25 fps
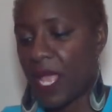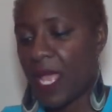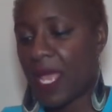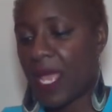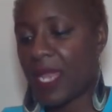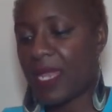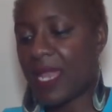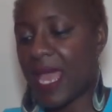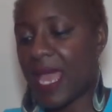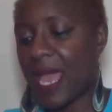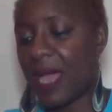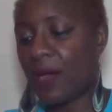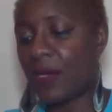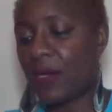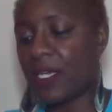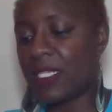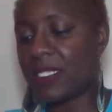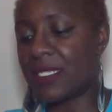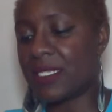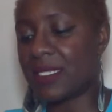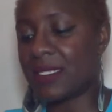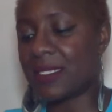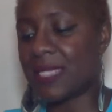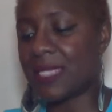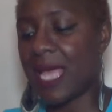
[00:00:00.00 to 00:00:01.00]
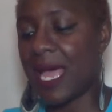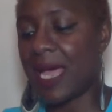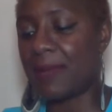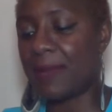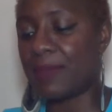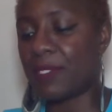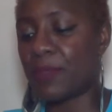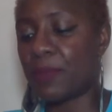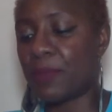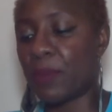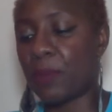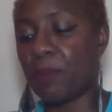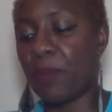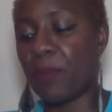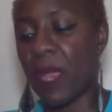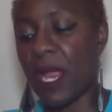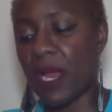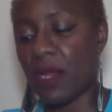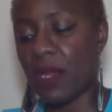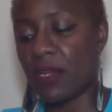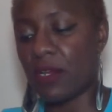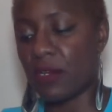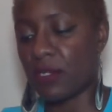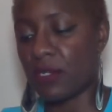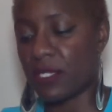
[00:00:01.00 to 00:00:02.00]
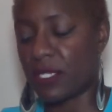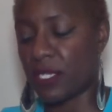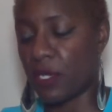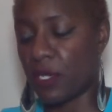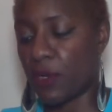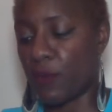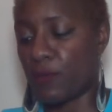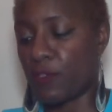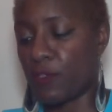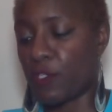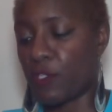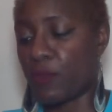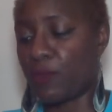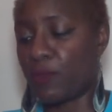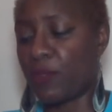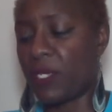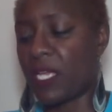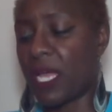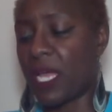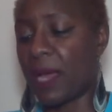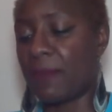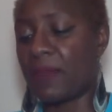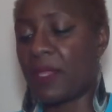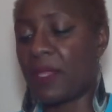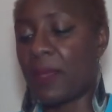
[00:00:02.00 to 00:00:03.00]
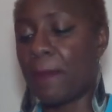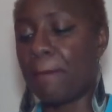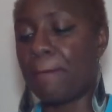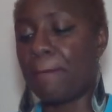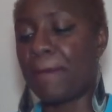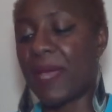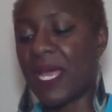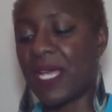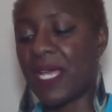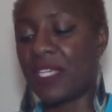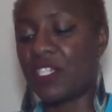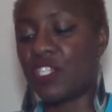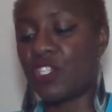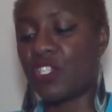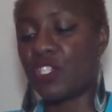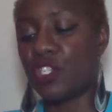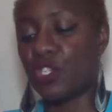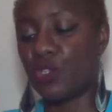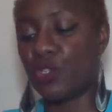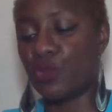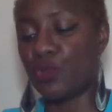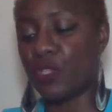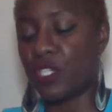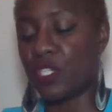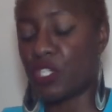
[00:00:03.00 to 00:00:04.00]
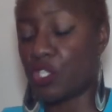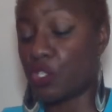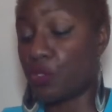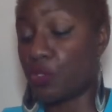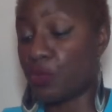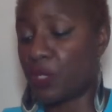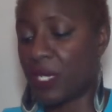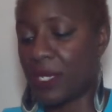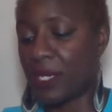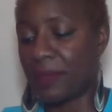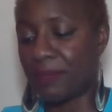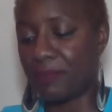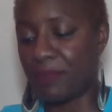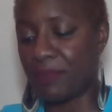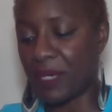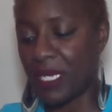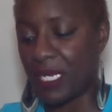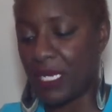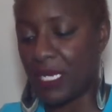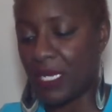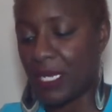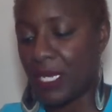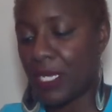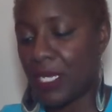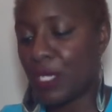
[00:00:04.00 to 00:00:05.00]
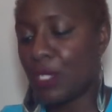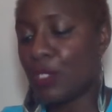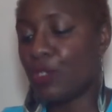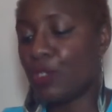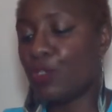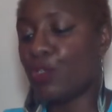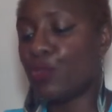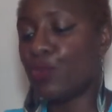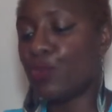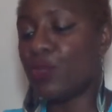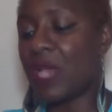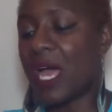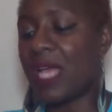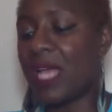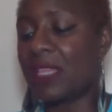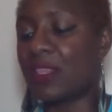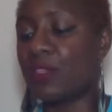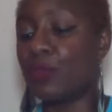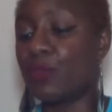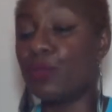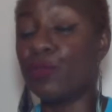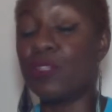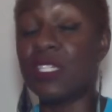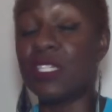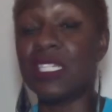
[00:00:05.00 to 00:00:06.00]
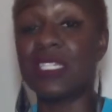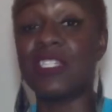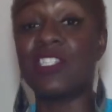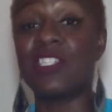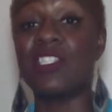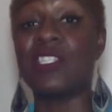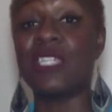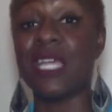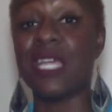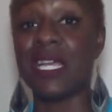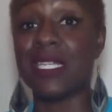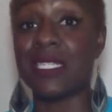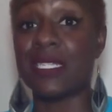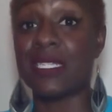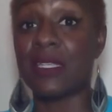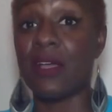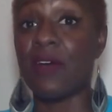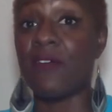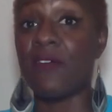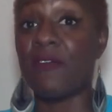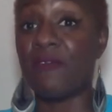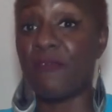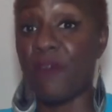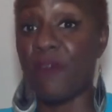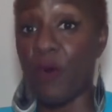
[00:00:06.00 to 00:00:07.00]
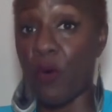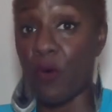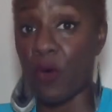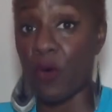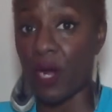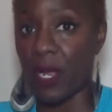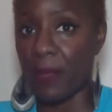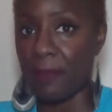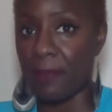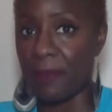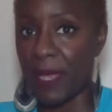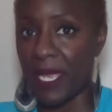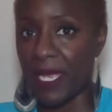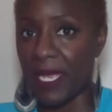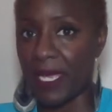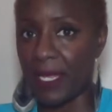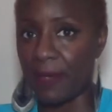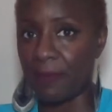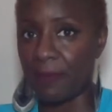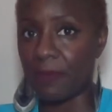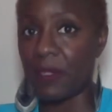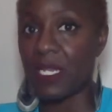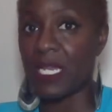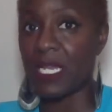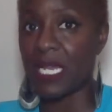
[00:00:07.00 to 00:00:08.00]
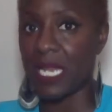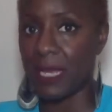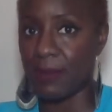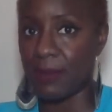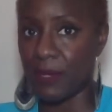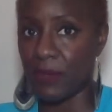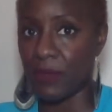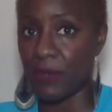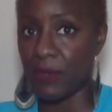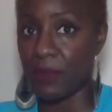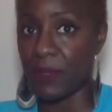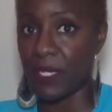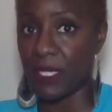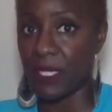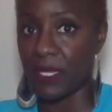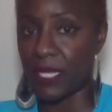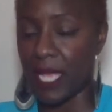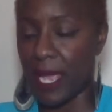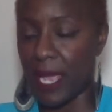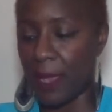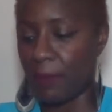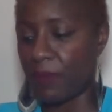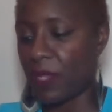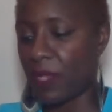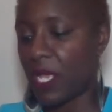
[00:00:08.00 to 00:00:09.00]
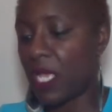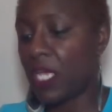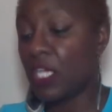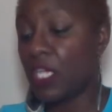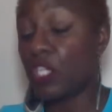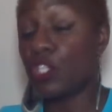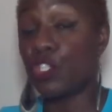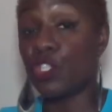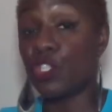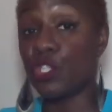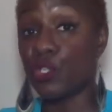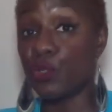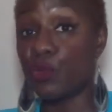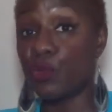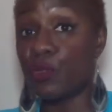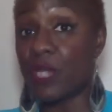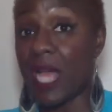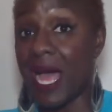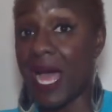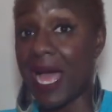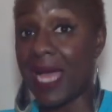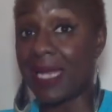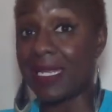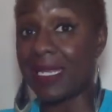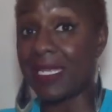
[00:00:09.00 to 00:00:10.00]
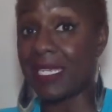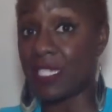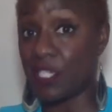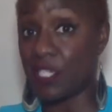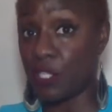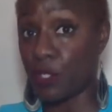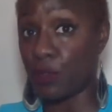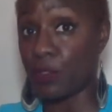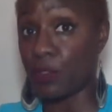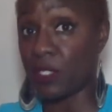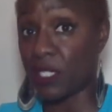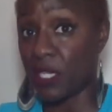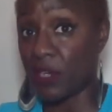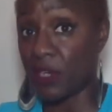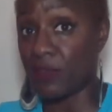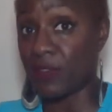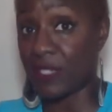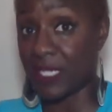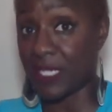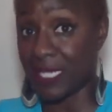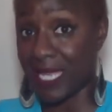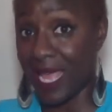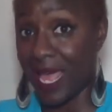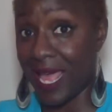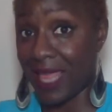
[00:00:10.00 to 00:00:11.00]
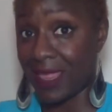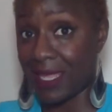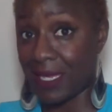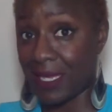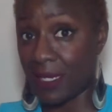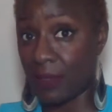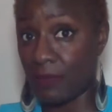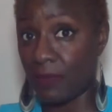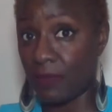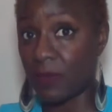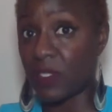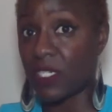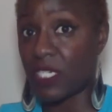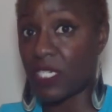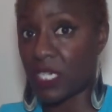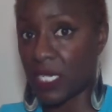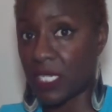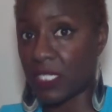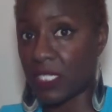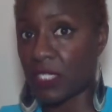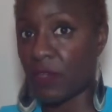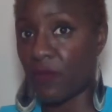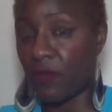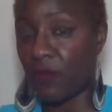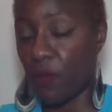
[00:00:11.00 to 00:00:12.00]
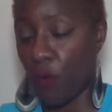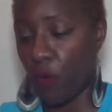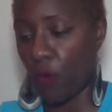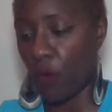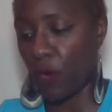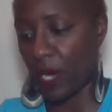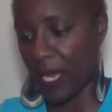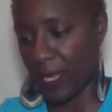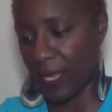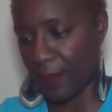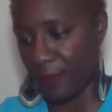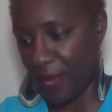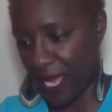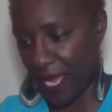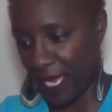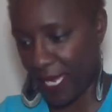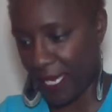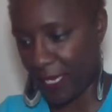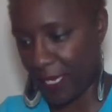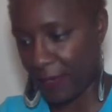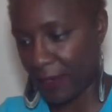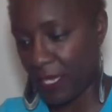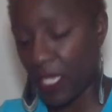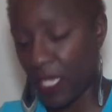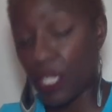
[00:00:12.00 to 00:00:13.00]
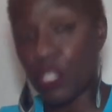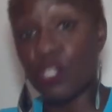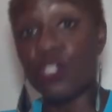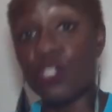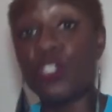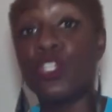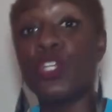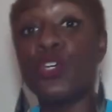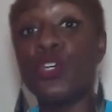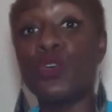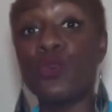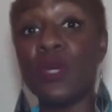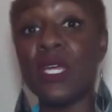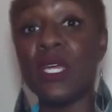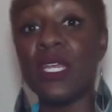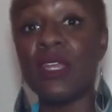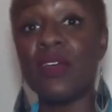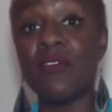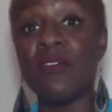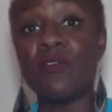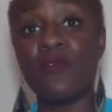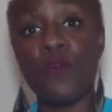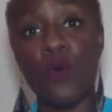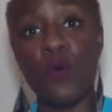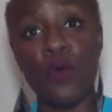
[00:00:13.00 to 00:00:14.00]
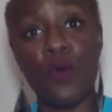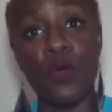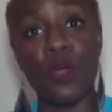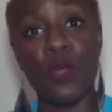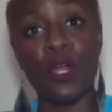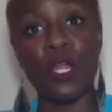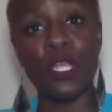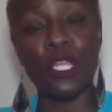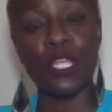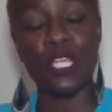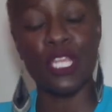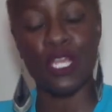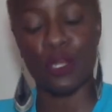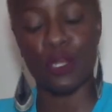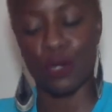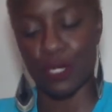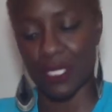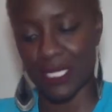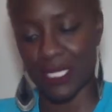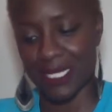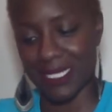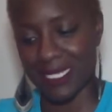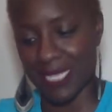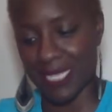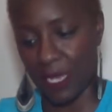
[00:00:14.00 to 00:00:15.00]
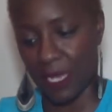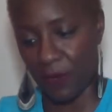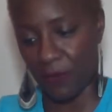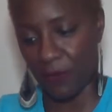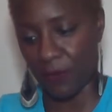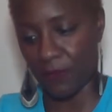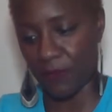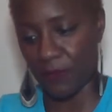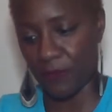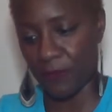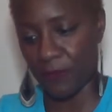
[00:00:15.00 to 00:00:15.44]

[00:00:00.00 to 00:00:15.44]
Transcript: Now is the time to prepare yourself to become the best you that you can be. Do not do this just for a man. Let me repeat that. Do not get yourself together just for a man. Do it for yourself.